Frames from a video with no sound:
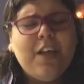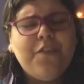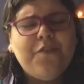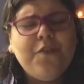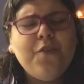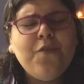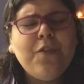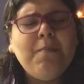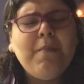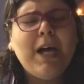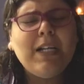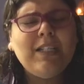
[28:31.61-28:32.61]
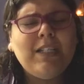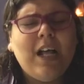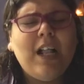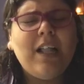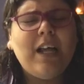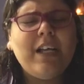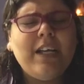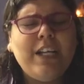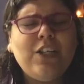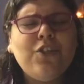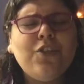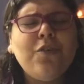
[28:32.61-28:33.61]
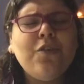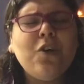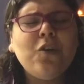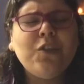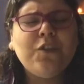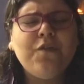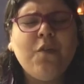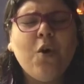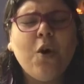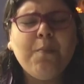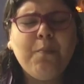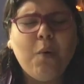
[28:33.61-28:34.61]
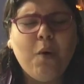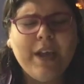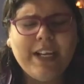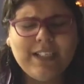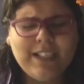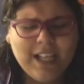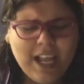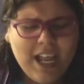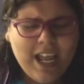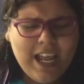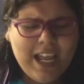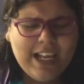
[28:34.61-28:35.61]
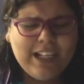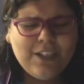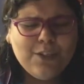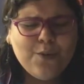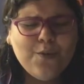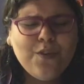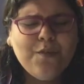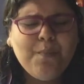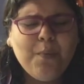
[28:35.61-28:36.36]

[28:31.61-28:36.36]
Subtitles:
through the mandala into those 4 points, into